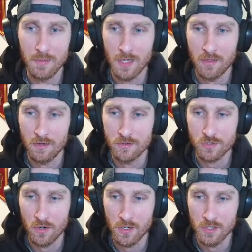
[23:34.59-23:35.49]
but I think you're
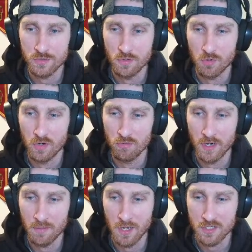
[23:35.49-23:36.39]
starting to get to a point of
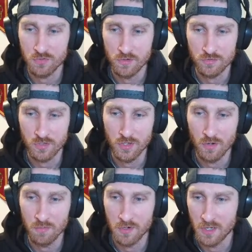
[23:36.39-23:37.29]
running backs where there's really
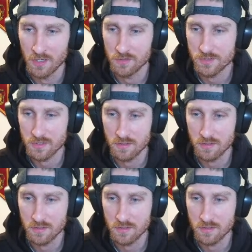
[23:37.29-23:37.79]
nobody else.